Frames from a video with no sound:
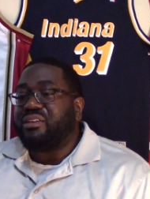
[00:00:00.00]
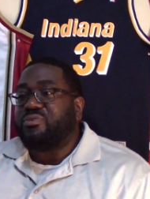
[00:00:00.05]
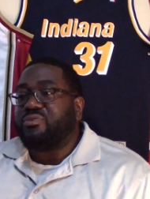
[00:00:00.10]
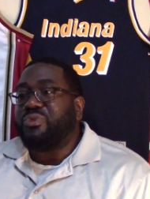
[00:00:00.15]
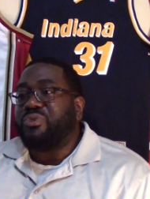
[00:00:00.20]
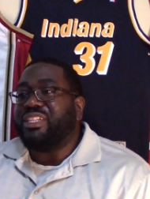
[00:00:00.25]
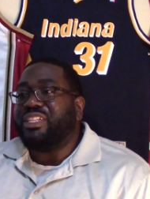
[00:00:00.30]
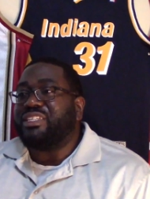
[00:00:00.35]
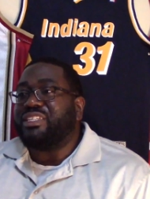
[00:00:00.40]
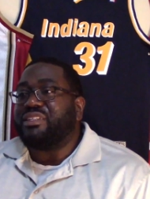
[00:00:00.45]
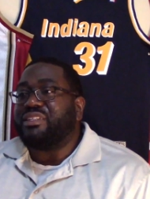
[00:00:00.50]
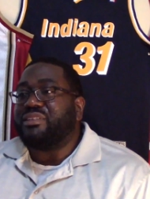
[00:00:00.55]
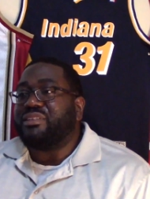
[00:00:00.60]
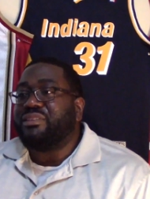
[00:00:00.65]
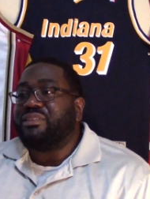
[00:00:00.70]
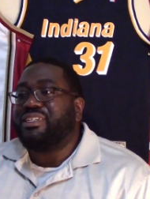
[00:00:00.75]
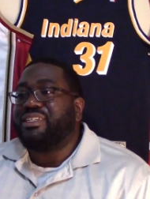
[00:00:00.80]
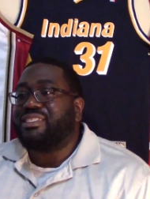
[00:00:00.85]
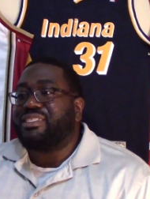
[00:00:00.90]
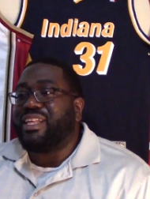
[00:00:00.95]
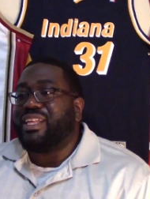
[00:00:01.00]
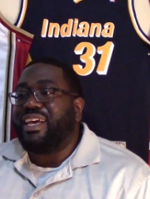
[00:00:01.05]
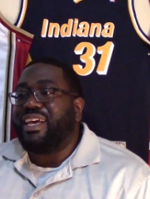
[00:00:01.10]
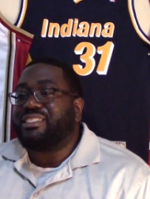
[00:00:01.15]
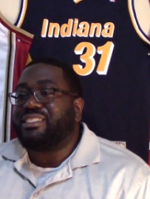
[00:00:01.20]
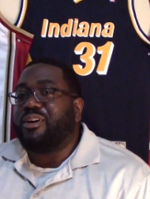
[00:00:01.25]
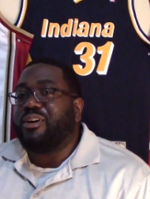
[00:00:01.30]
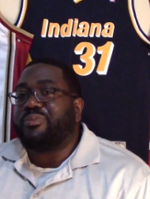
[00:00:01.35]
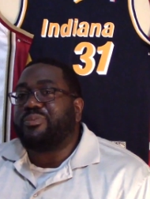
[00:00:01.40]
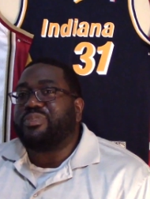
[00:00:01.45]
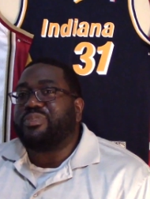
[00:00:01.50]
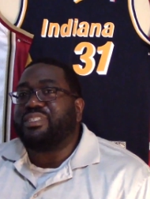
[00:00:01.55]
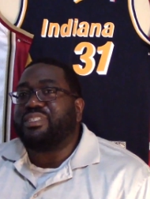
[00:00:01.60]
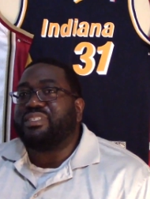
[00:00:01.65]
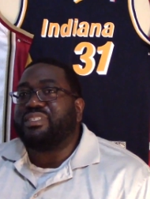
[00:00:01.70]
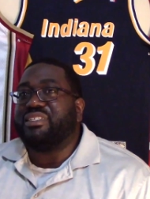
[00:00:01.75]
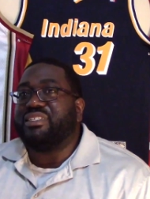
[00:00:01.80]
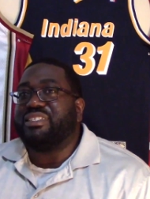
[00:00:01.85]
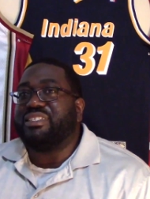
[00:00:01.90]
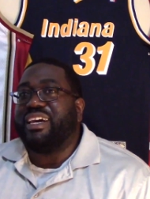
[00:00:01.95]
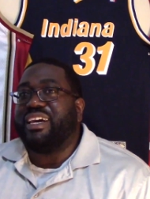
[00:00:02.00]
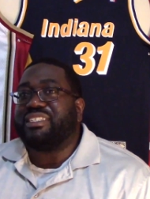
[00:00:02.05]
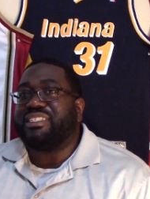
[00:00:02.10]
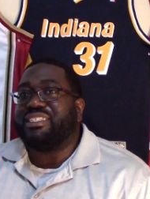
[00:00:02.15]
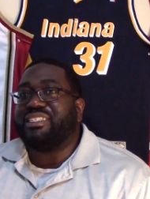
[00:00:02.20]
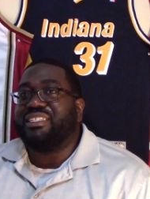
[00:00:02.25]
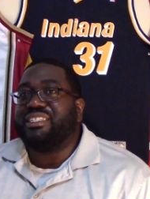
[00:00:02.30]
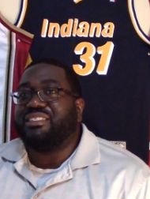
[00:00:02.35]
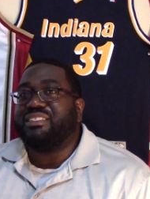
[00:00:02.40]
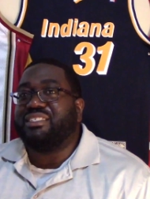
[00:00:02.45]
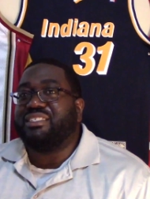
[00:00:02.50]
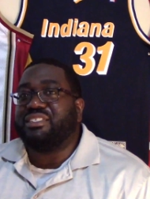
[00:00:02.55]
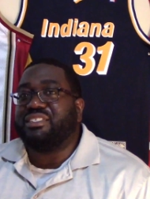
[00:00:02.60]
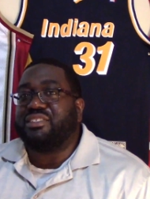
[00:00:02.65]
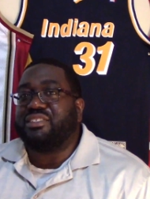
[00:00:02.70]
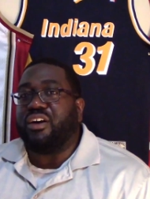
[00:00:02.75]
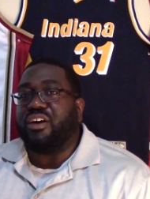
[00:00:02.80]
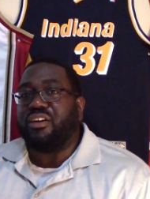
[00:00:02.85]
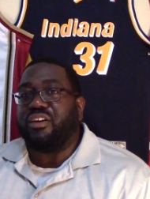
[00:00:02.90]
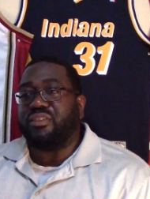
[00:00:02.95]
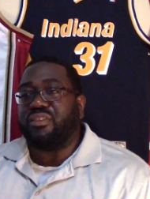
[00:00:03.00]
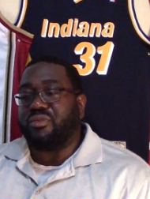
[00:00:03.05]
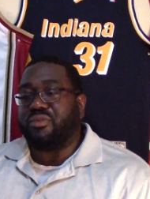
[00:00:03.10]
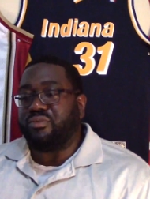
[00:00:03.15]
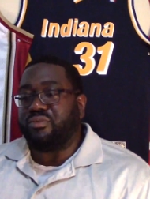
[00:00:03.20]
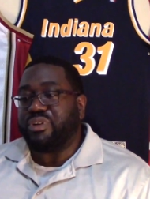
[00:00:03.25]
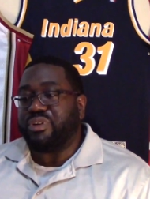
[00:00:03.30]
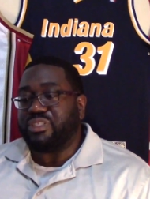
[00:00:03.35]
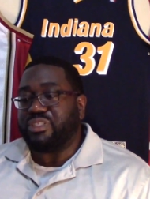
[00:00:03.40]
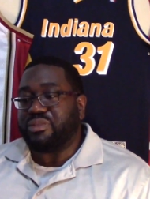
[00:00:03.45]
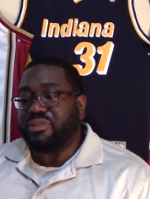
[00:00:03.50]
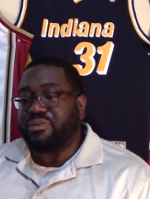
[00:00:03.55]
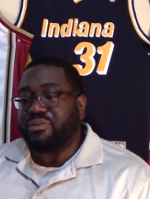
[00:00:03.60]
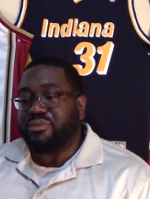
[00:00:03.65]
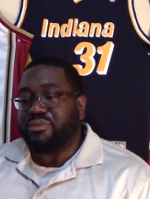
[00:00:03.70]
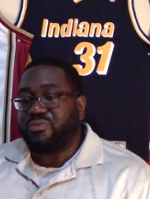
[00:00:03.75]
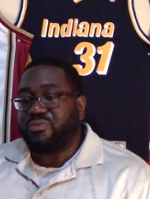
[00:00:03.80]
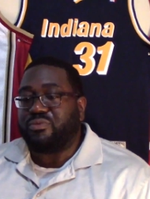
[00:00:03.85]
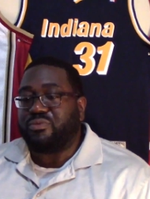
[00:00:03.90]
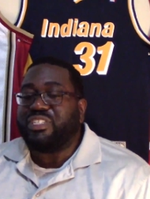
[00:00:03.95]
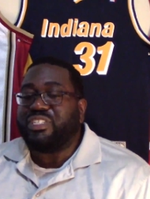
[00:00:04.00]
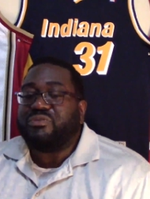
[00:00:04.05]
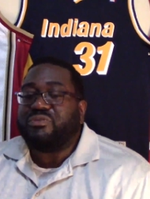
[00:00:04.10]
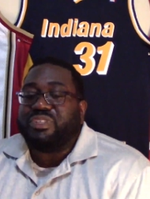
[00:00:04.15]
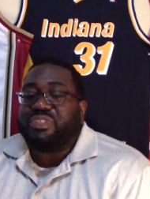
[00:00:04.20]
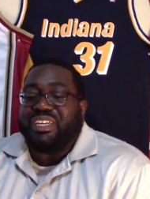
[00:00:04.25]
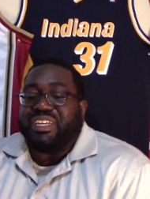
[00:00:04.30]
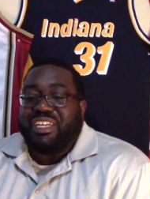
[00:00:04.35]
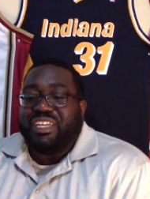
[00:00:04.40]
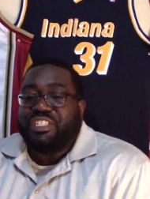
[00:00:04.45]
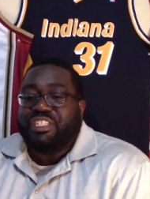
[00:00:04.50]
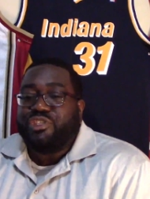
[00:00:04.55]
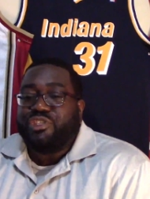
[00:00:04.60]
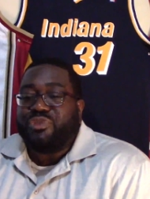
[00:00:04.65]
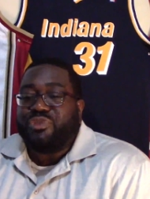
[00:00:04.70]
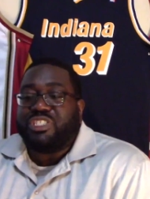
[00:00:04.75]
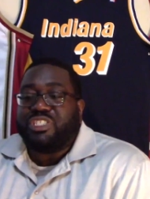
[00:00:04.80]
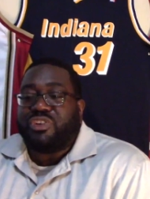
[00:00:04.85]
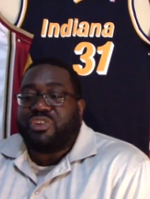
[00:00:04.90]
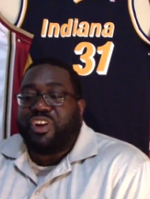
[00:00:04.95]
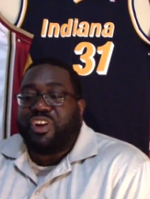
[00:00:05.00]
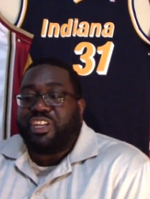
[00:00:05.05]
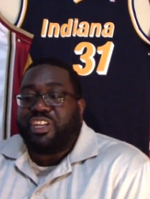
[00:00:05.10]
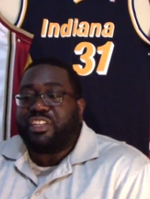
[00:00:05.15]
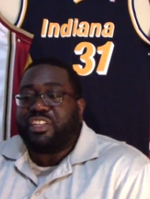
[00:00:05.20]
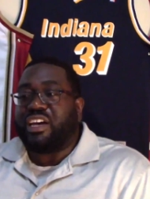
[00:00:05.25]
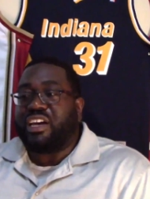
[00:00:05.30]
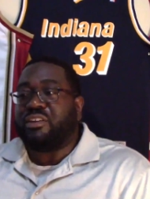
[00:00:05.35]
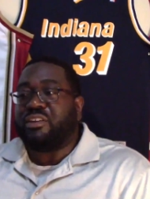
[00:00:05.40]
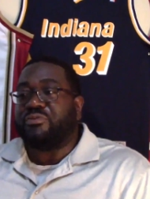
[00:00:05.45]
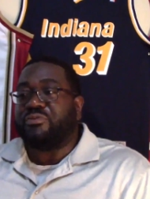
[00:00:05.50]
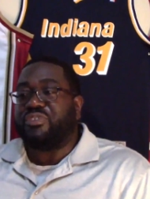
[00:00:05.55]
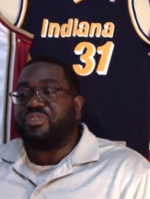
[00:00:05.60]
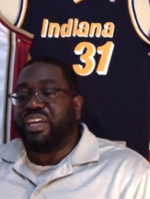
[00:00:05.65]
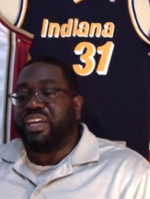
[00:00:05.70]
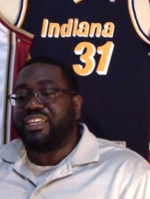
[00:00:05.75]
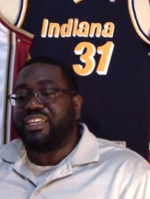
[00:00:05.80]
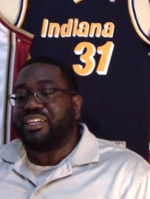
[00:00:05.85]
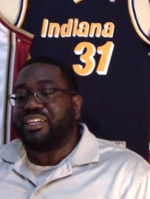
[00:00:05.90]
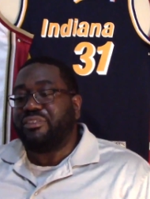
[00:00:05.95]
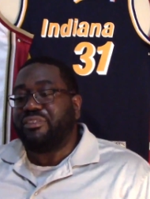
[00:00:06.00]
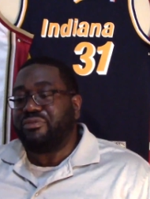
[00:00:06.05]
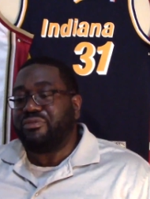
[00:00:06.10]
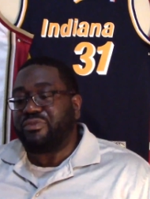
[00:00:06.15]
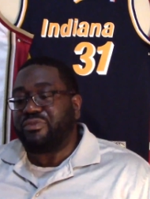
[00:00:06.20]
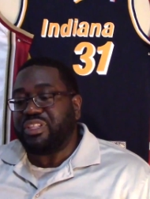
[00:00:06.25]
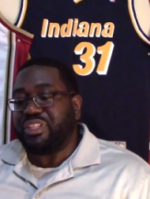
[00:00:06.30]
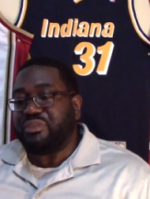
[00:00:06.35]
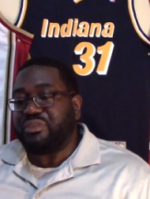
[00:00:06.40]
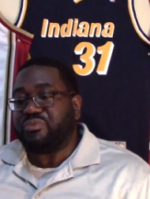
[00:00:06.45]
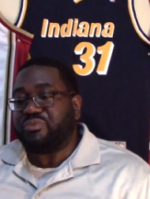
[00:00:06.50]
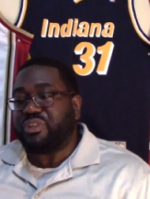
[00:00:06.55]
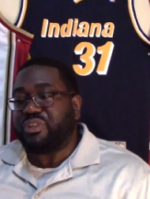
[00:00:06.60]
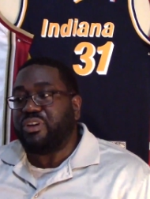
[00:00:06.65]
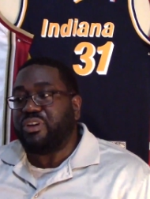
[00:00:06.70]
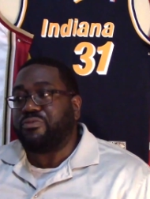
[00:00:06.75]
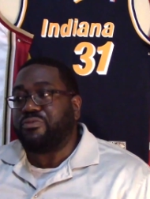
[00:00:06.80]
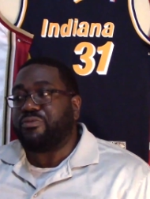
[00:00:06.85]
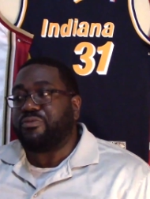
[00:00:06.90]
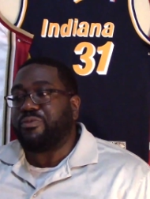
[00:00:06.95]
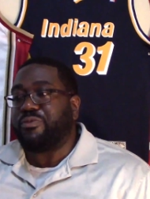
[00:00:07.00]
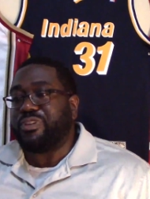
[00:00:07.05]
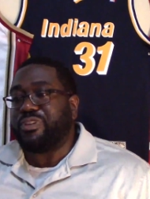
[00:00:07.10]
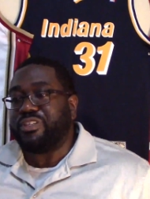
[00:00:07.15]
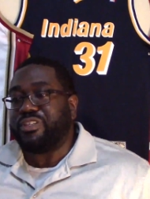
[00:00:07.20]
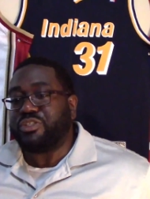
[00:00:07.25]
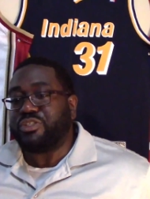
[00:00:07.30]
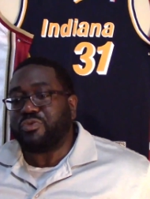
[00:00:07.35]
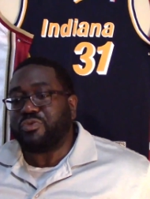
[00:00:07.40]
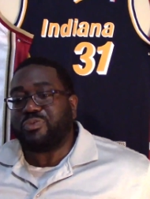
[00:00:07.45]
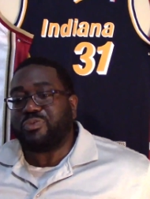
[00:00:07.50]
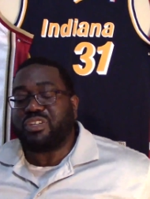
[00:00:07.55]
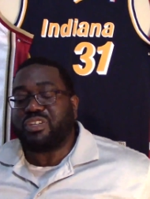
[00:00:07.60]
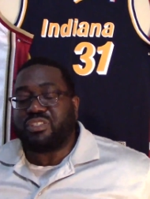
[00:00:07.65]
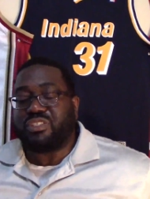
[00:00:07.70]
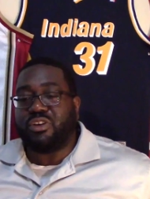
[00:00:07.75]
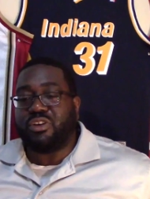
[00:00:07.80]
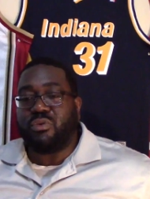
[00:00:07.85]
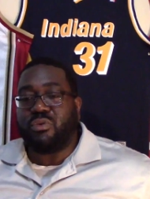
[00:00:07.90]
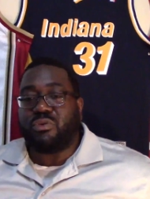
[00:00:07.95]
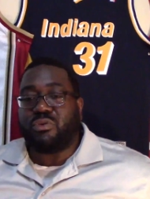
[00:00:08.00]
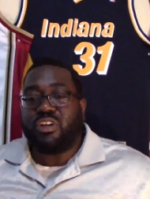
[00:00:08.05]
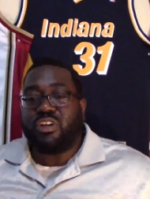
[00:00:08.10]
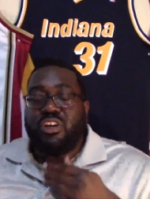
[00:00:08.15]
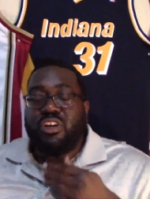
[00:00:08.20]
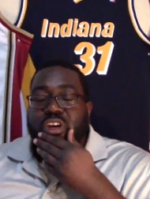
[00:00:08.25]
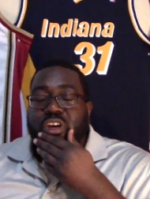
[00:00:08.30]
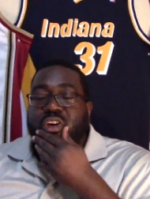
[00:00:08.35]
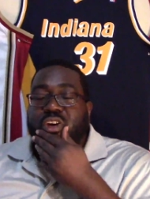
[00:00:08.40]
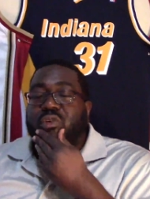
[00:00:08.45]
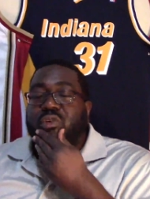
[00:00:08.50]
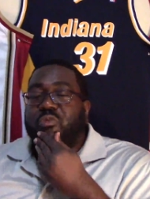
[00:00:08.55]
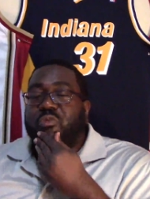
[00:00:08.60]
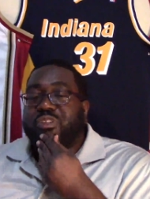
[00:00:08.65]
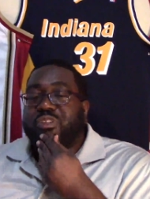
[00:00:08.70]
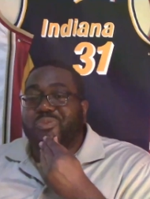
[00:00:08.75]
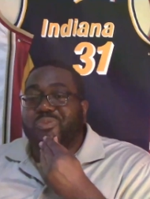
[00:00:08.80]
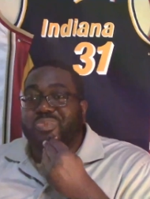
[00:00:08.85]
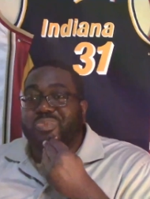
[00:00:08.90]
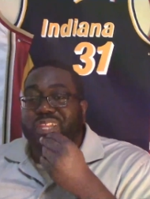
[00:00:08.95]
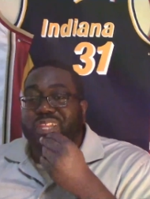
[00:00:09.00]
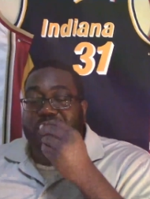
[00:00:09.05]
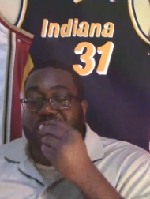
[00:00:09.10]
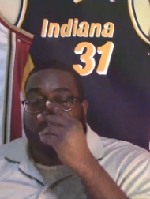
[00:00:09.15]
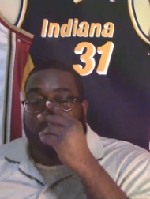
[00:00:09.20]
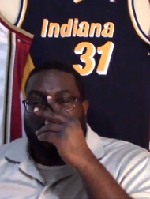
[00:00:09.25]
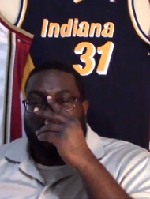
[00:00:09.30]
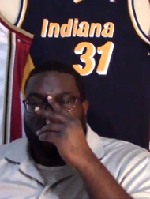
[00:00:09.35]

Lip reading: really, his last season in Chicago wasn't, when the injury started. I don't feel like he ever really recovered from the injury, because Noah was a player